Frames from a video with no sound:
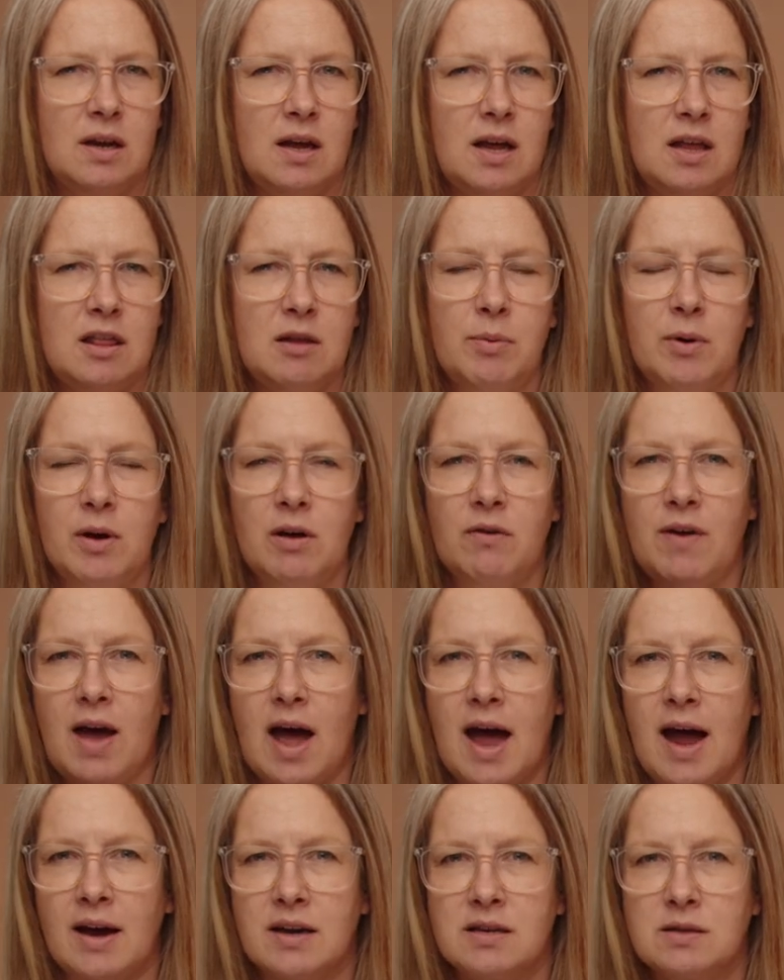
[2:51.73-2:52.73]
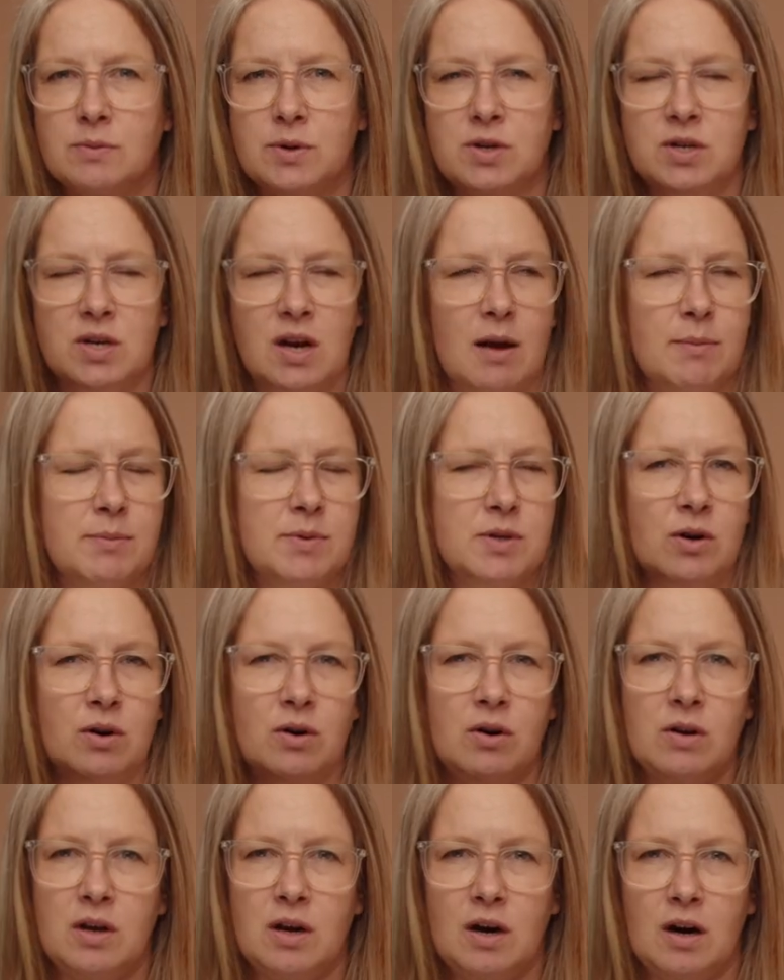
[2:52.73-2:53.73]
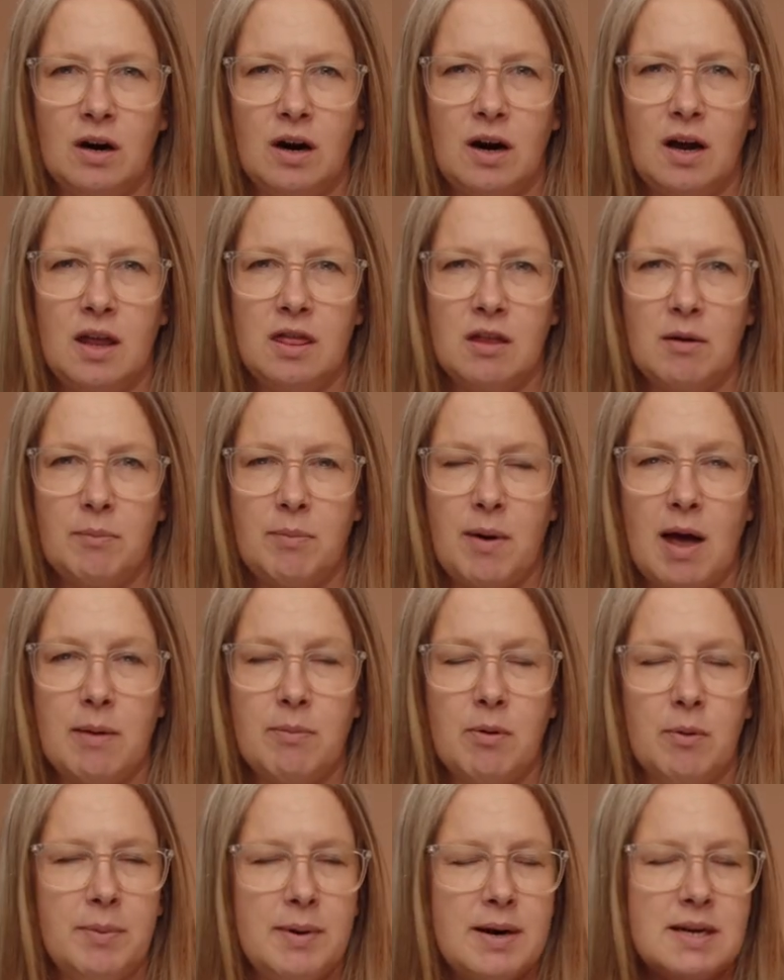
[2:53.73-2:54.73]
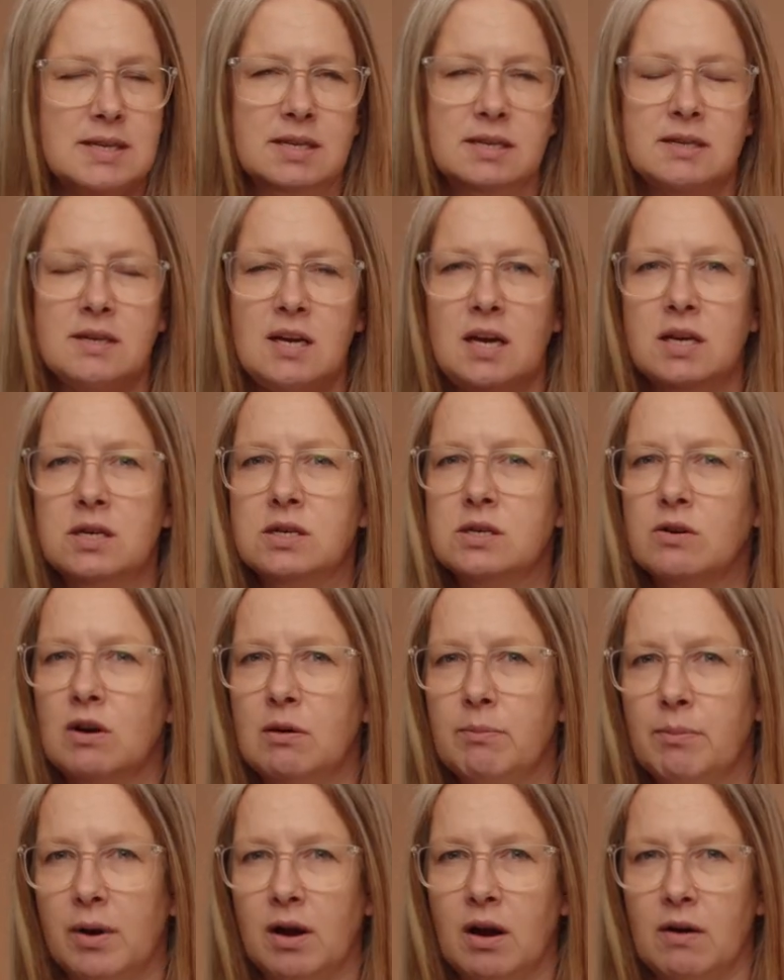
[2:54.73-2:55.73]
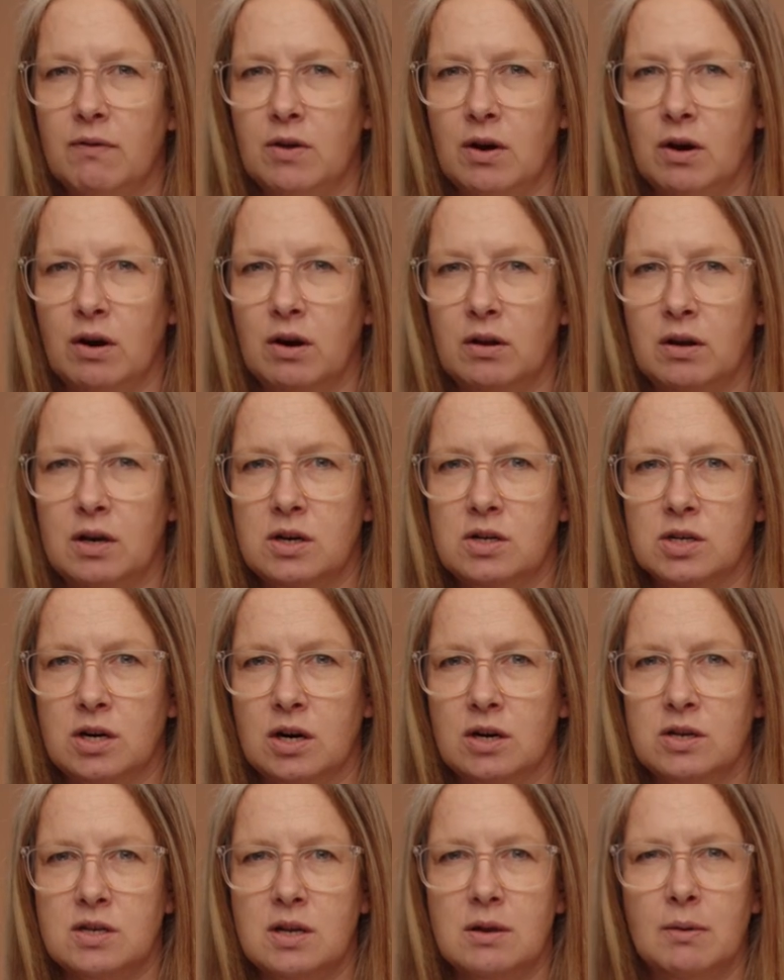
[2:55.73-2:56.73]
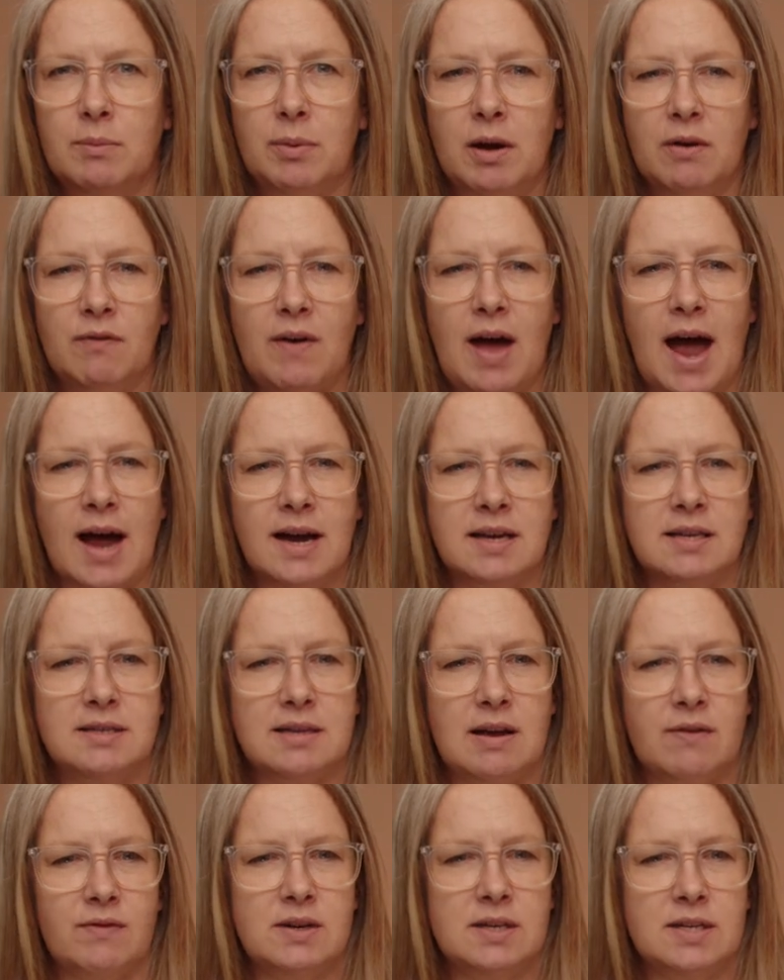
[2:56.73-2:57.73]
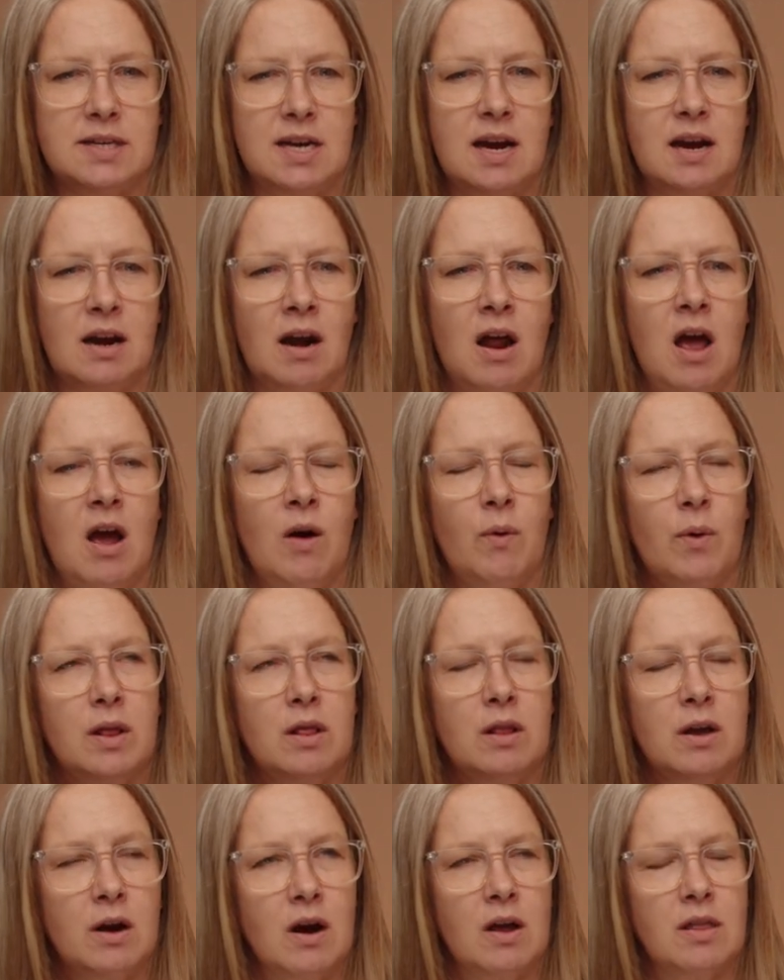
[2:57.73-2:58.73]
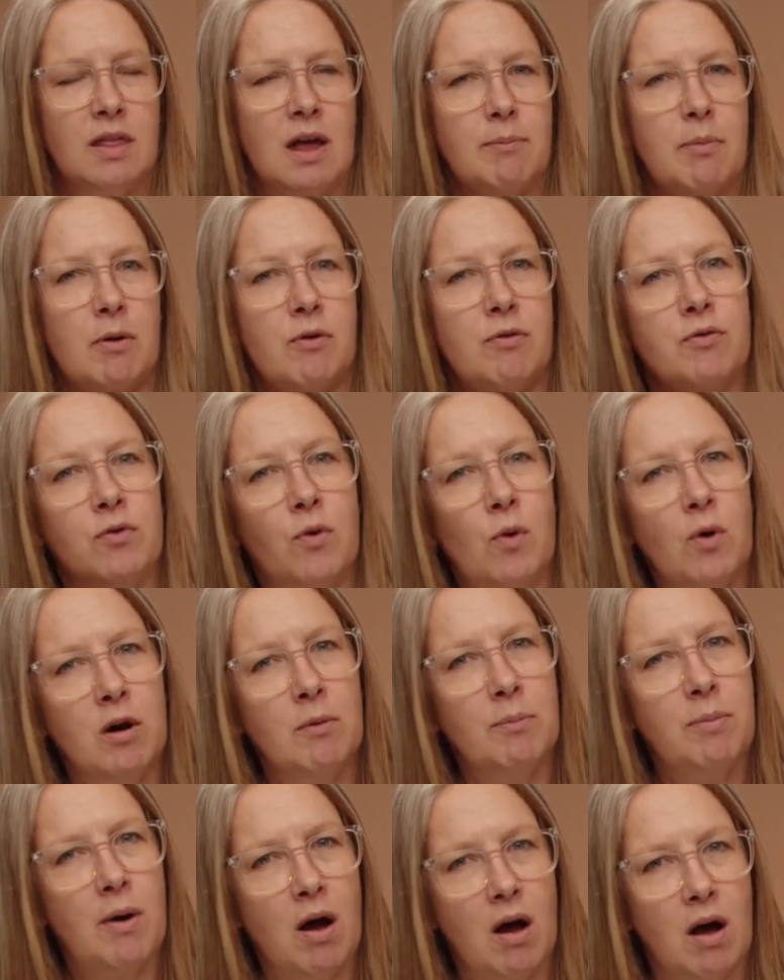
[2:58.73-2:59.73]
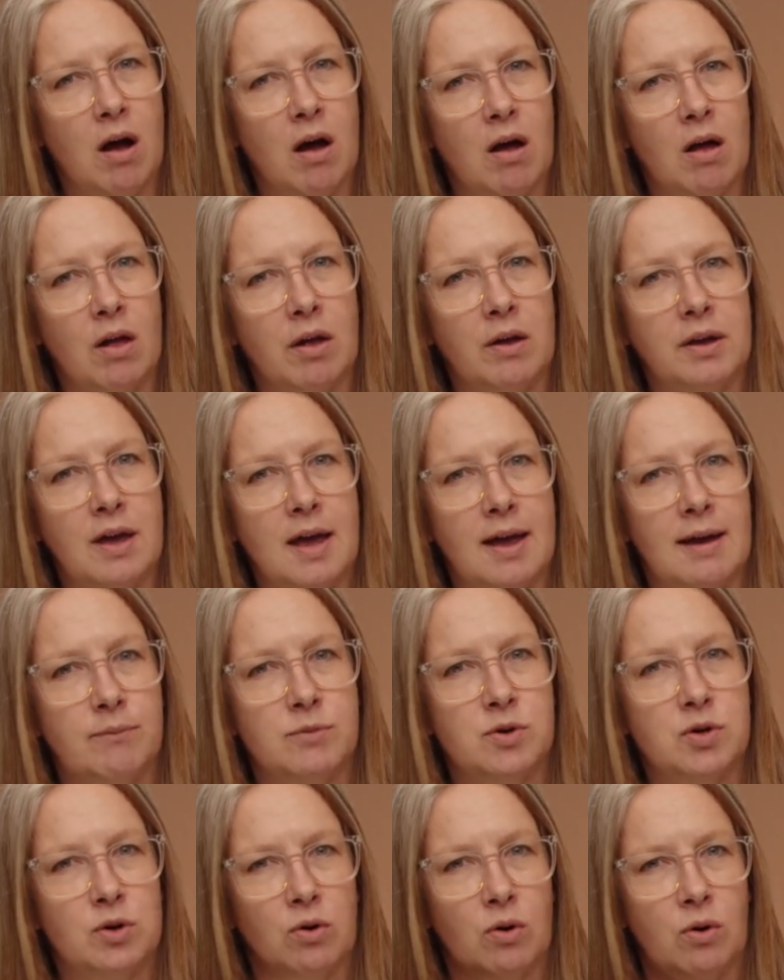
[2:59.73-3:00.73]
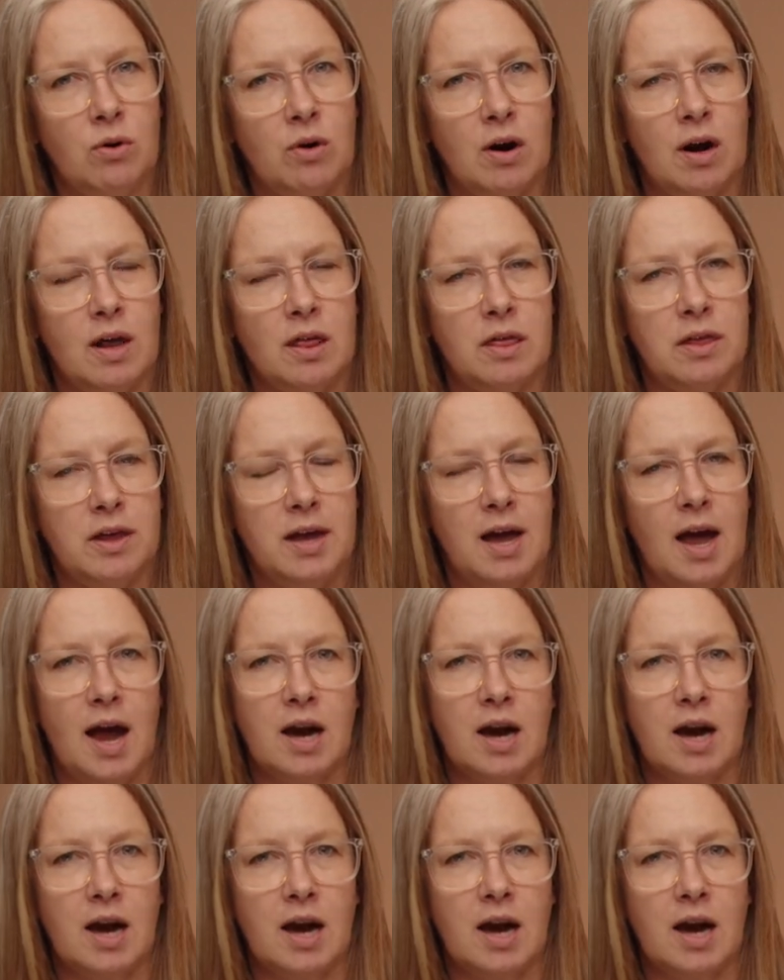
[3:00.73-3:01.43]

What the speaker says: In the book of Acts, which comes earlier in the Bible, but it's this history book of the early church. In the book of Acts 17, we learn that before Paul came to Corinth, he